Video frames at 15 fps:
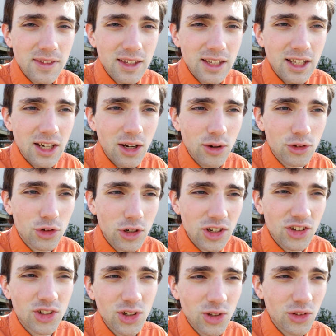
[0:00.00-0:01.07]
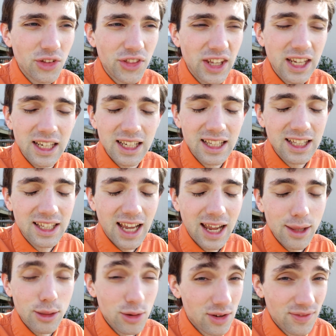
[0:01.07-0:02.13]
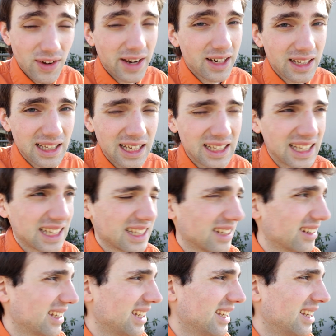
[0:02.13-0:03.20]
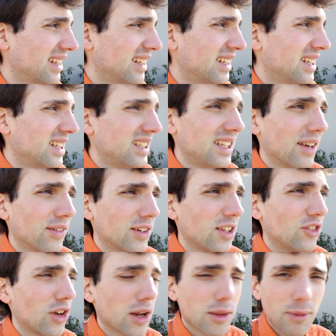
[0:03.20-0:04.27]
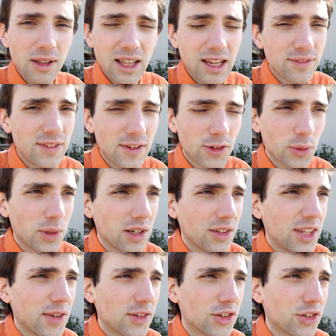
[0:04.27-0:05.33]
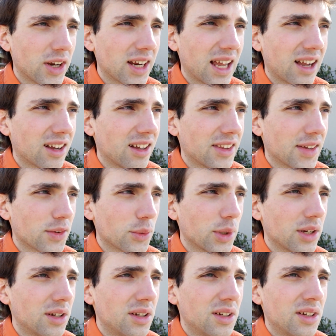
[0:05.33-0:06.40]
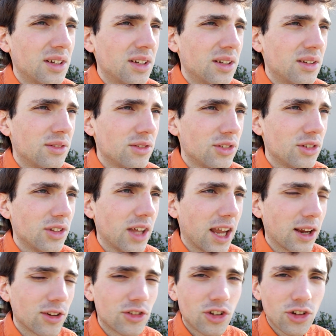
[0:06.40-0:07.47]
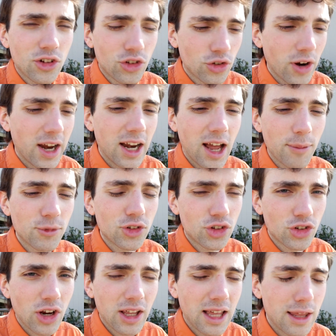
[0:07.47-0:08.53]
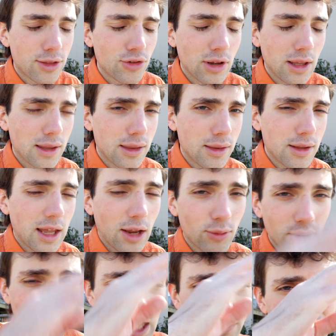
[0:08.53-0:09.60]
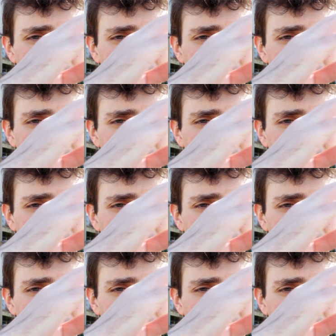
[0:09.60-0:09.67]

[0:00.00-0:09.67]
you know, traditional thinking guys you can find online. Like, literally, never did drugs in my life, never will, never drank alcohol, never will. Like, just straight, I'm just straight laced as you get. Real alpha